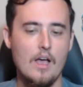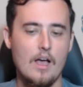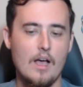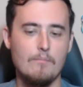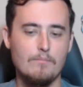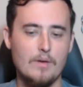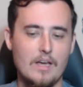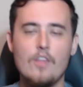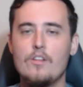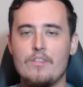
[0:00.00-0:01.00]
Um, but
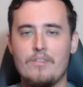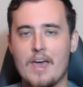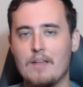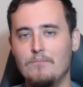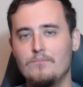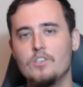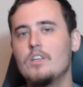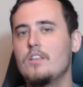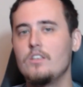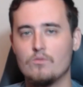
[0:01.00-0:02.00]
other than that, there's
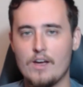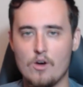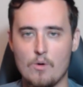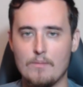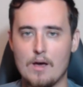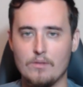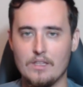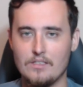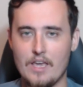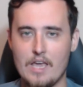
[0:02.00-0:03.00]
nothing to write home about with
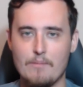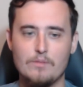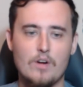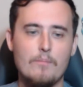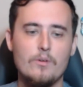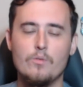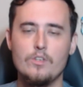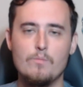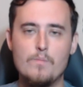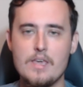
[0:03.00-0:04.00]
this game. It's probably going
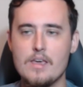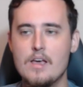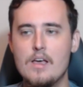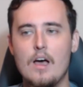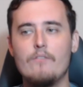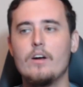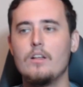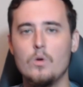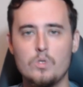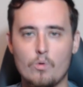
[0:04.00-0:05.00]
to be a very
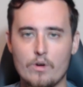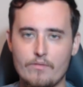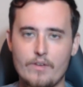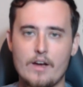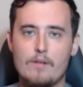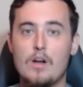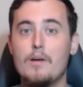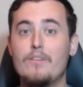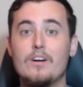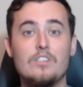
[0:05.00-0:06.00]
low scoring affair,
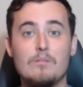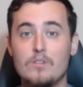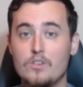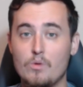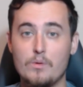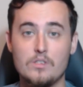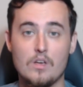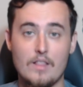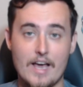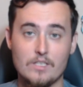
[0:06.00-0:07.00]
probably very similar to what we saw
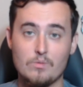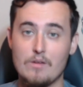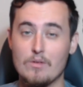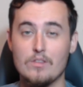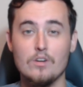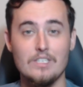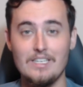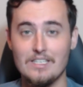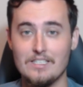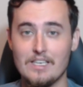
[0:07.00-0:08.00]
last week with 13
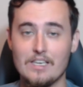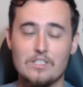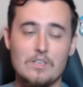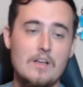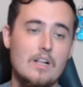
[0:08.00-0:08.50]
to 6.